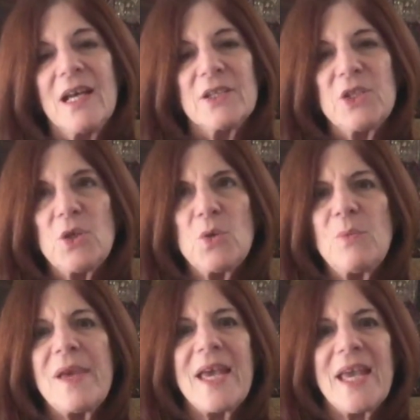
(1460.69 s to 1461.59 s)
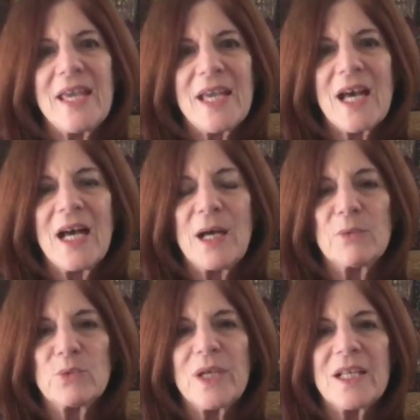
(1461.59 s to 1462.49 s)
you may
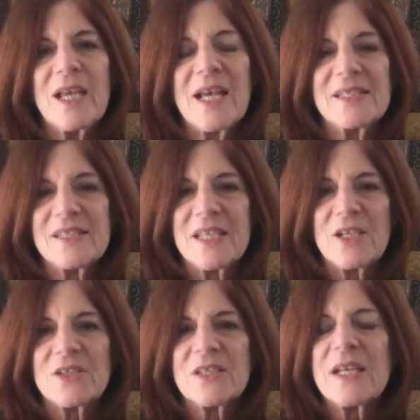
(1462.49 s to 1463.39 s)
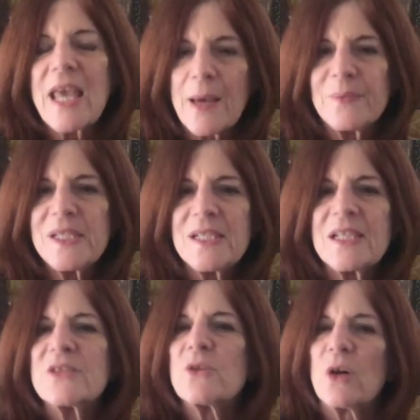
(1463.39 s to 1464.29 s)
realize there's an
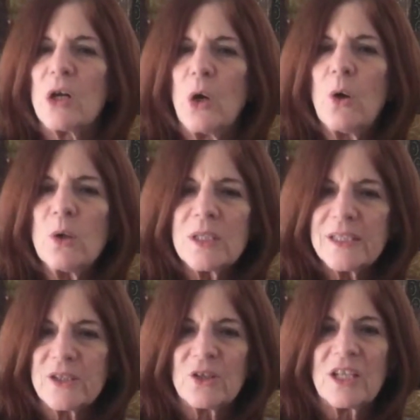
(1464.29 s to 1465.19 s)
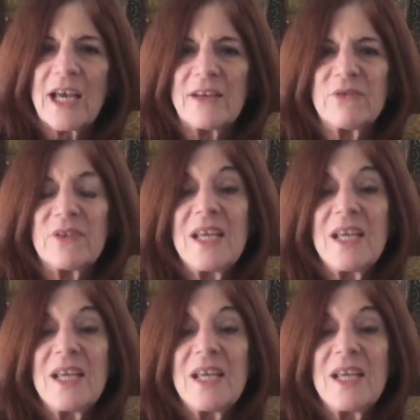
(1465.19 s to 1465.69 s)
emptiness or a hole in your life,